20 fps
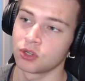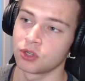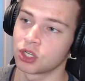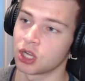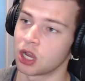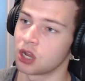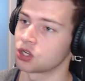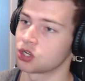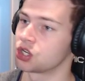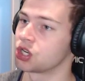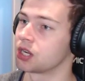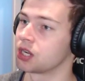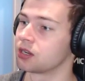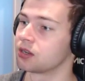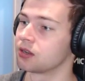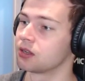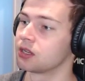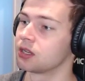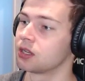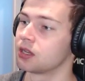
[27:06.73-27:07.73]
dog shit.
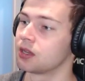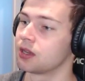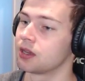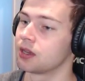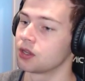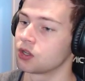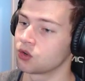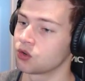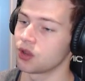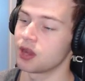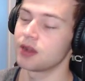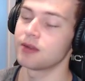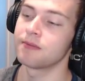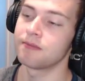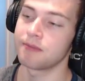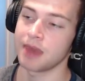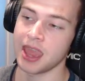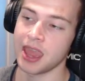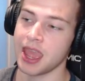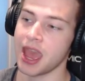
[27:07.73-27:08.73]
Crit
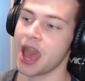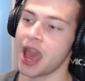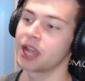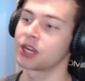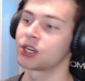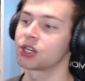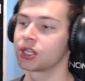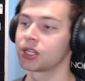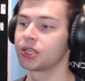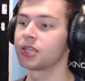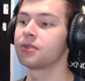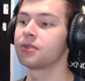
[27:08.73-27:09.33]
may actually